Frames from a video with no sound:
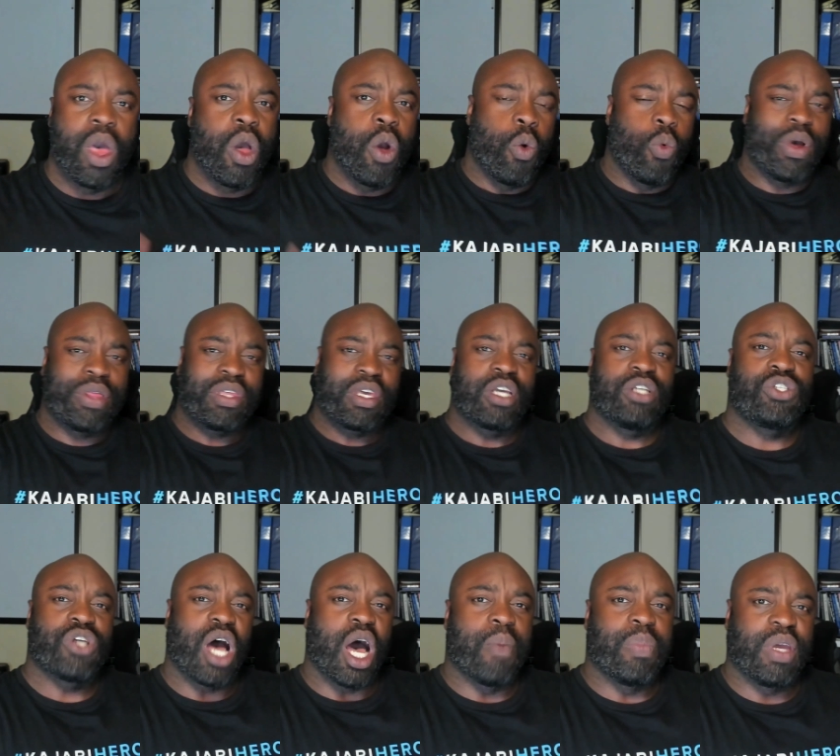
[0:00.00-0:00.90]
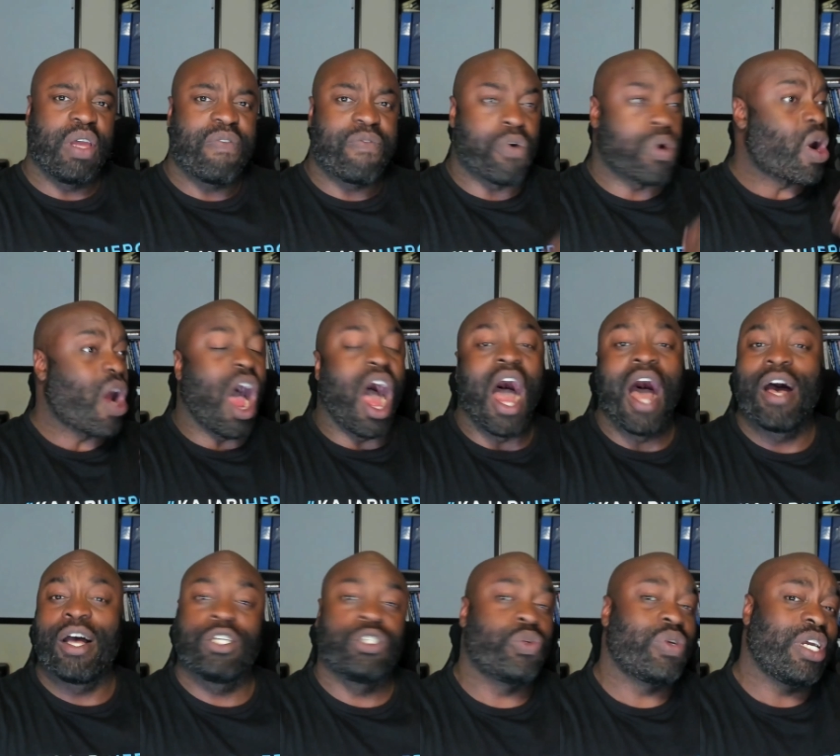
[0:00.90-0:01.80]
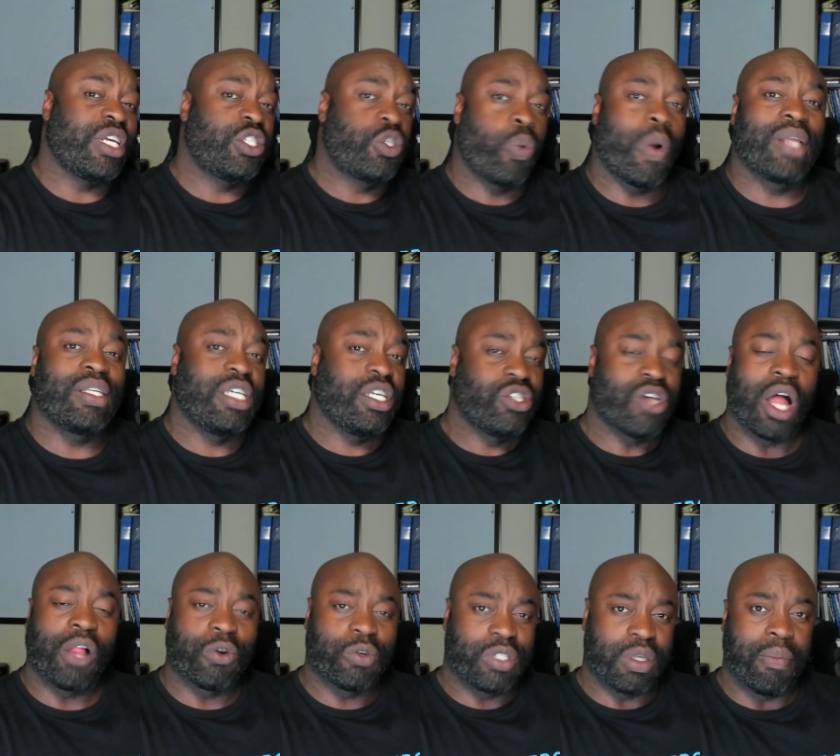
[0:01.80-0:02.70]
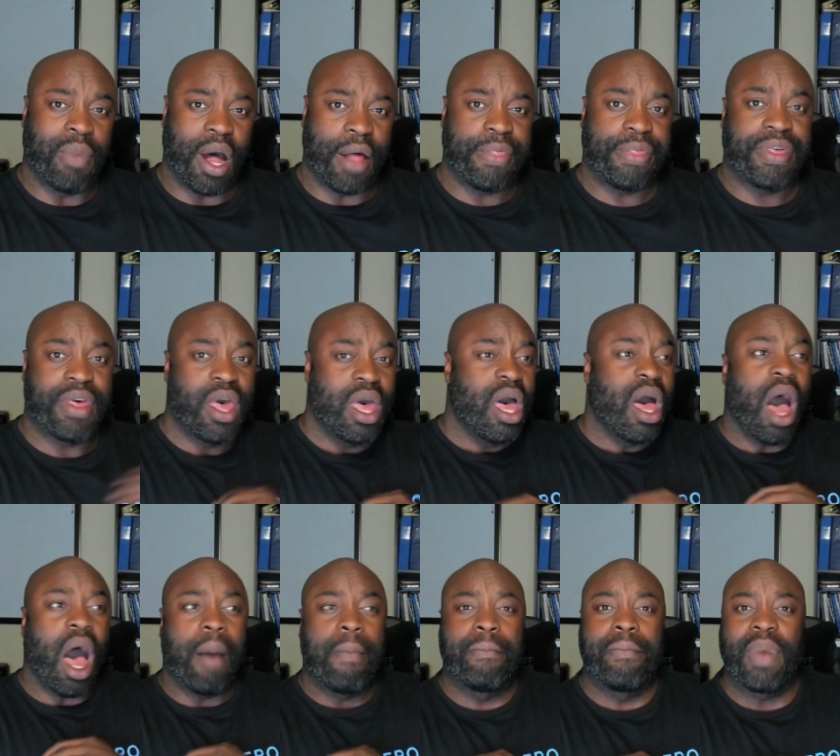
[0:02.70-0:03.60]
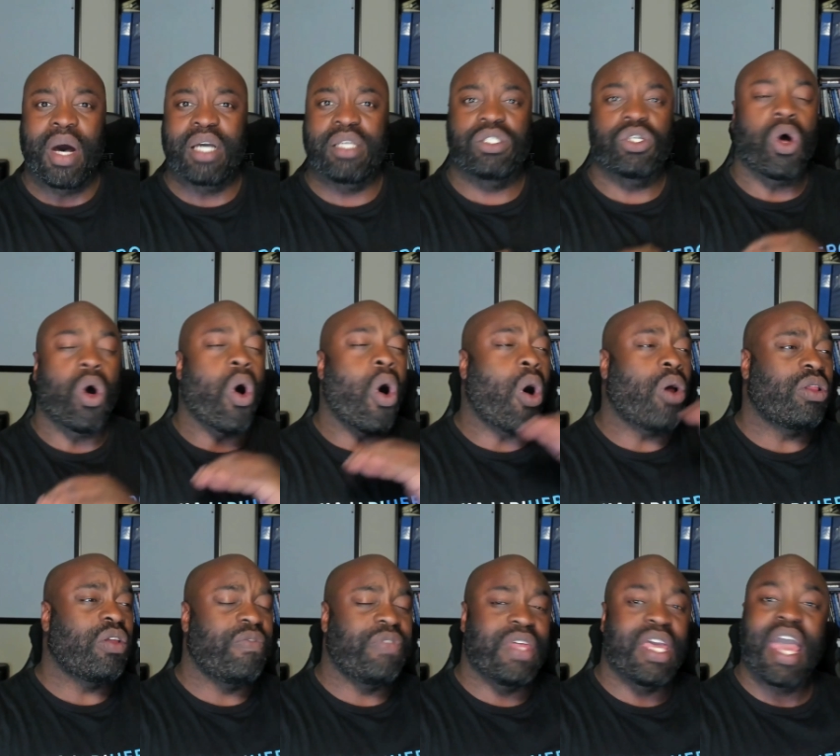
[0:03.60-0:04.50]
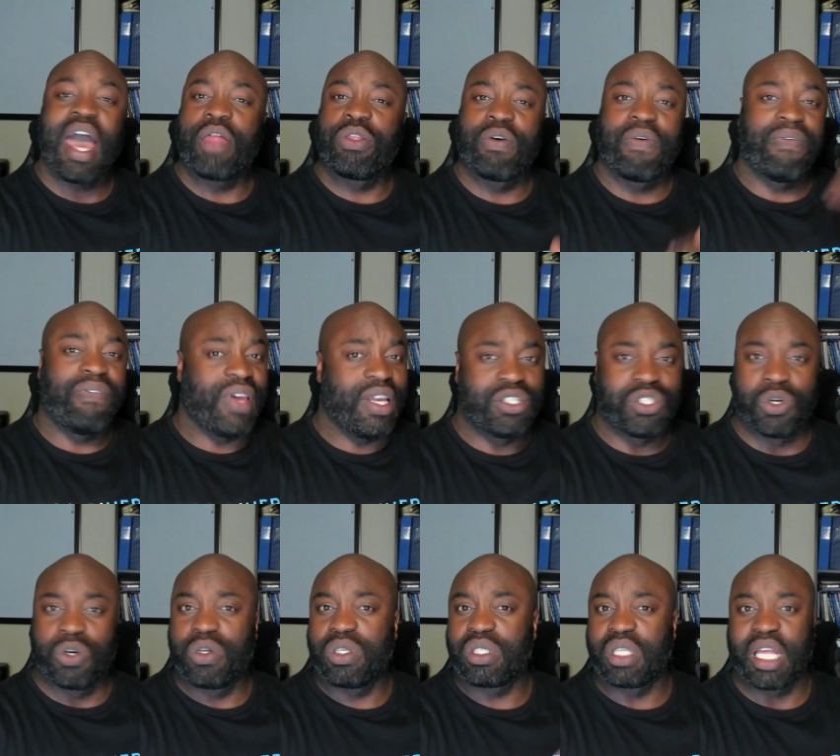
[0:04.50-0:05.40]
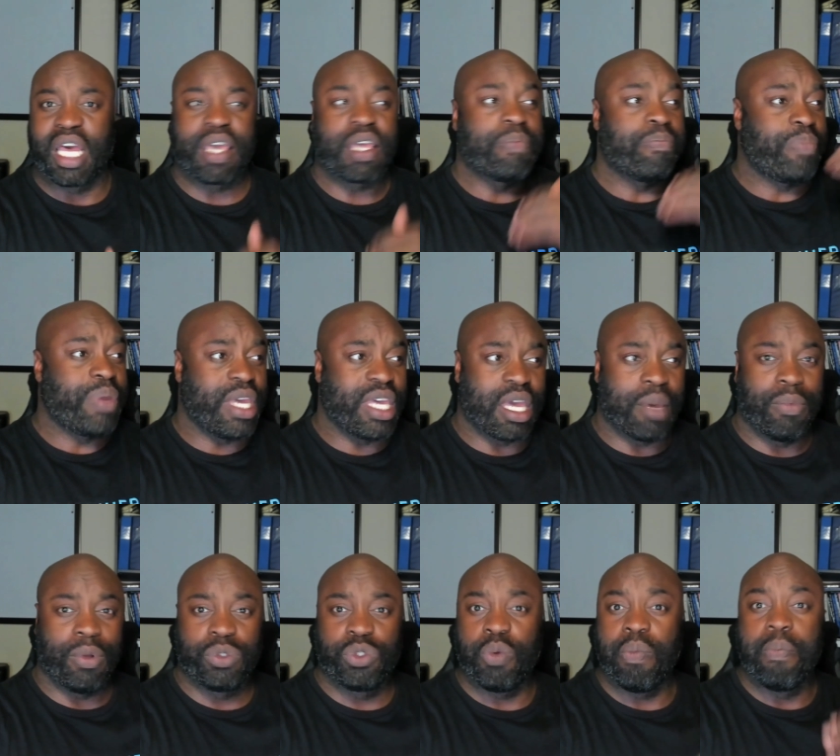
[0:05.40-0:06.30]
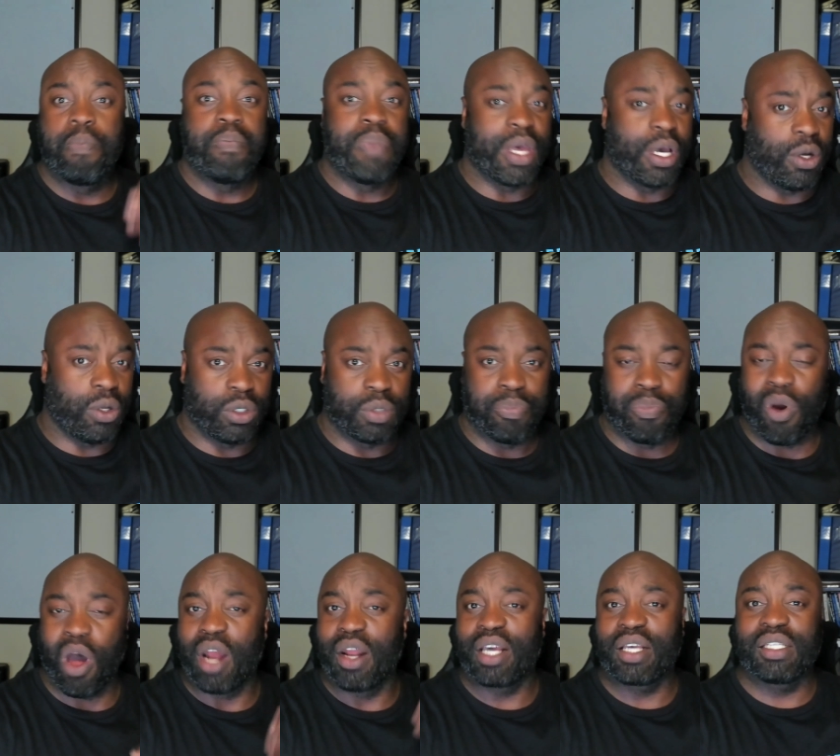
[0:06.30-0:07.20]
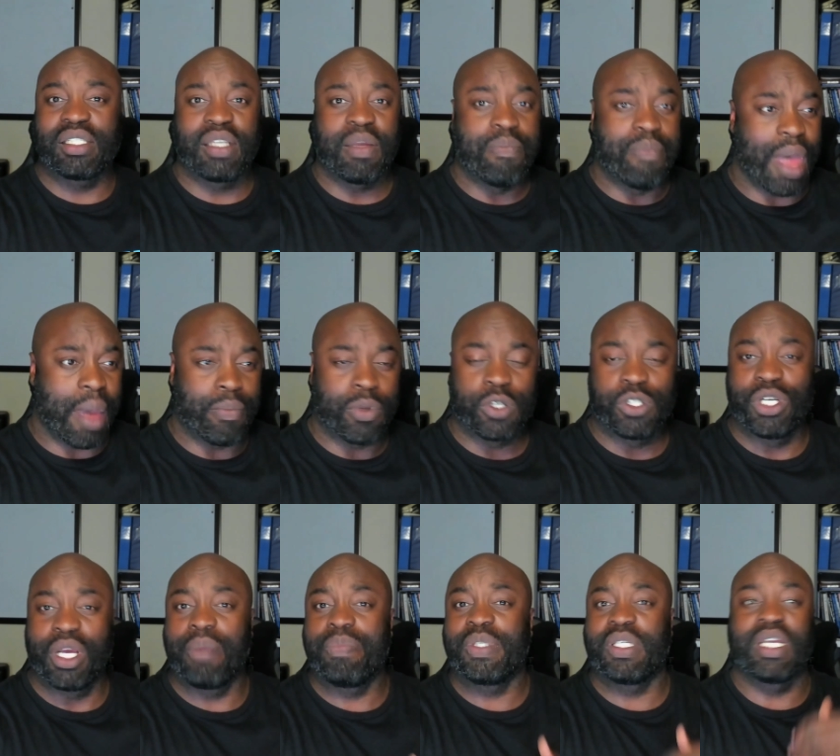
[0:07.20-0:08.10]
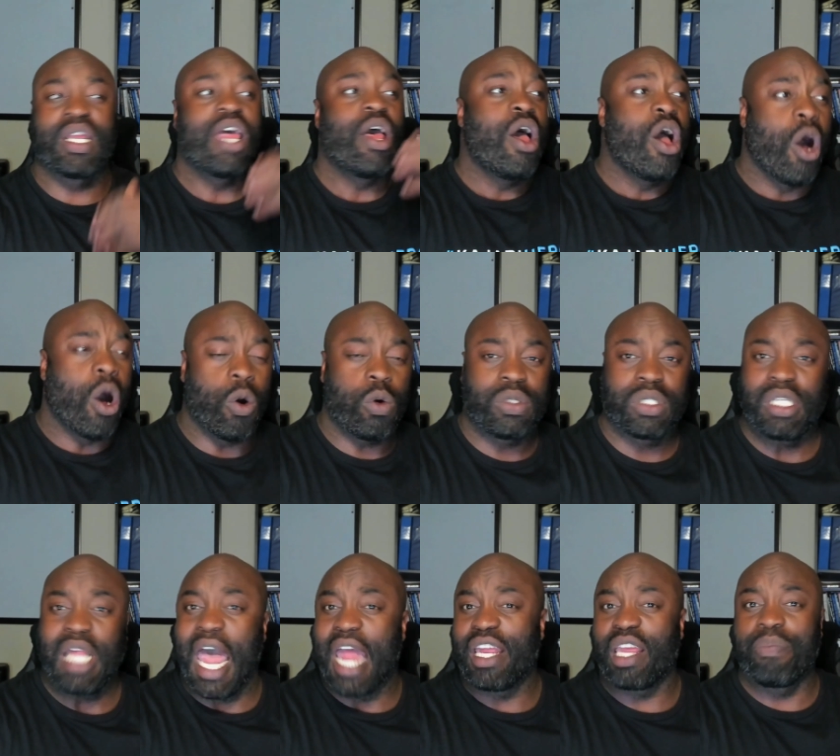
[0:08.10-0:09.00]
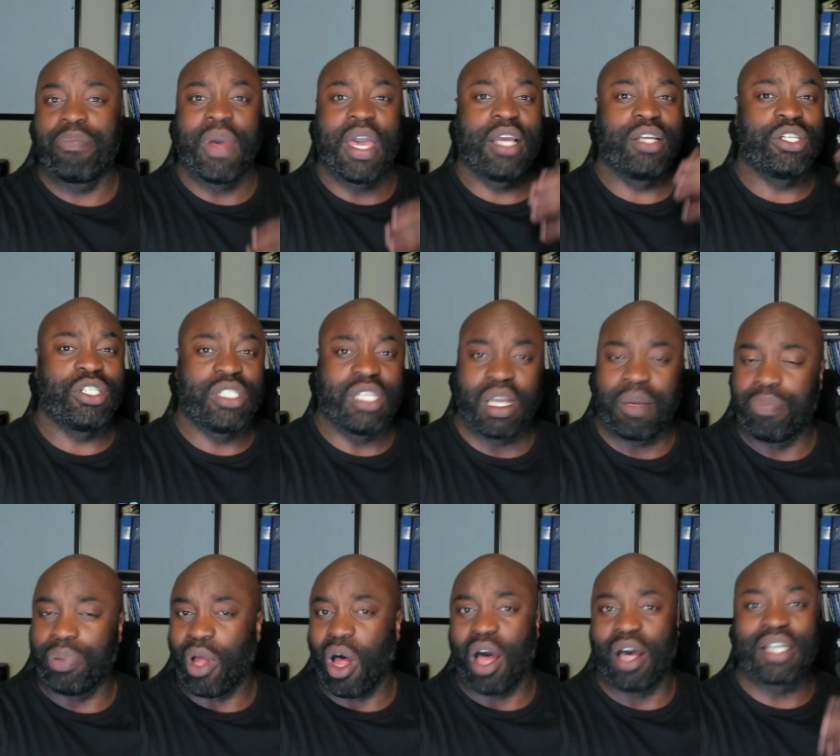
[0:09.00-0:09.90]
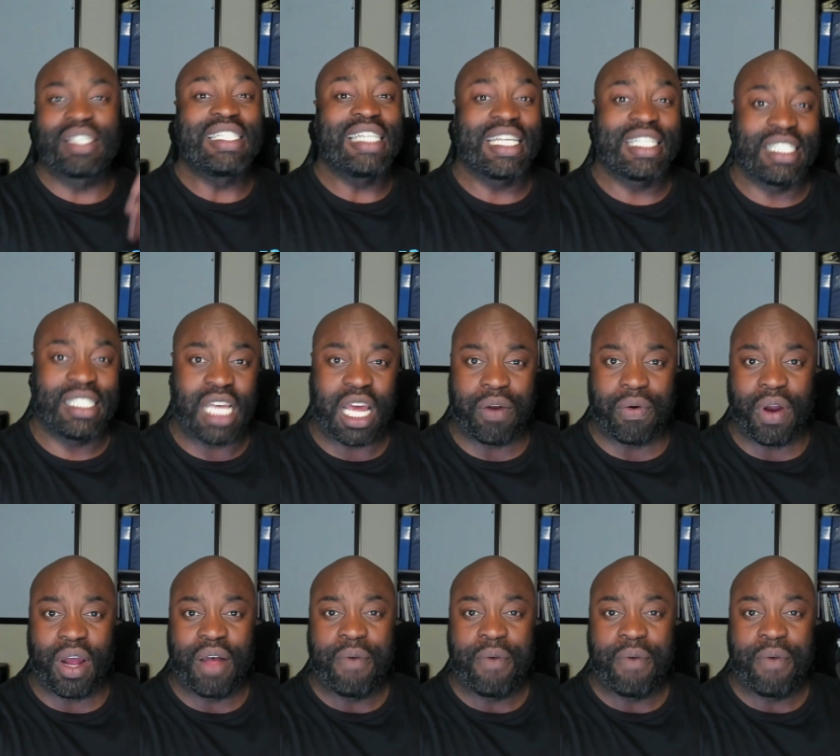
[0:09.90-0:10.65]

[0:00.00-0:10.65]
With Kajabi, for $120 a month, amongst all of the other features like being able to build products and memberships and host landing pages and blogs, etc.,